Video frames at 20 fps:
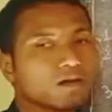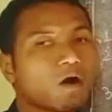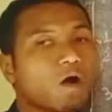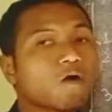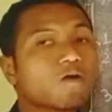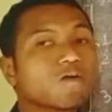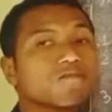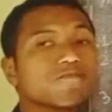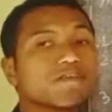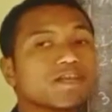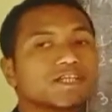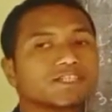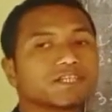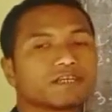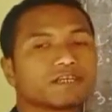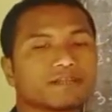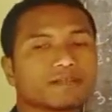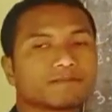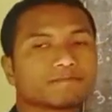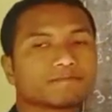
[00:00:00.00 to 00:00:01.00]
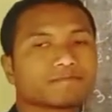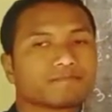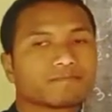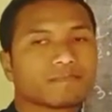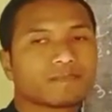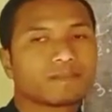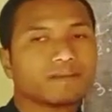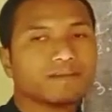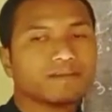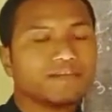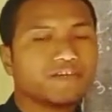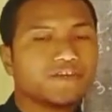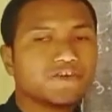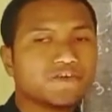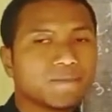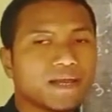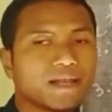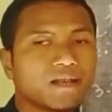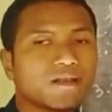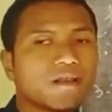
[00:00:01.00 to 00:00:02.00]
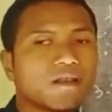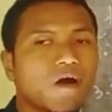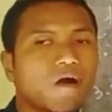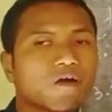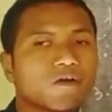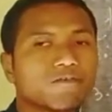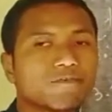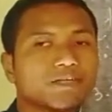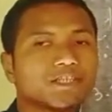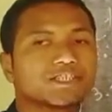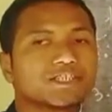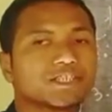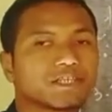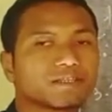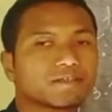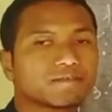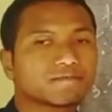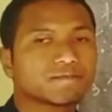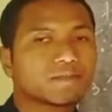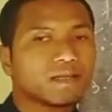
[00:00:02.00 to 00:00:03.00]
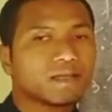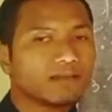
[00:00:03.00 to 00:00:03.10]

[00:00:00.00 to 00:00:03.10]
occupation, human occupation.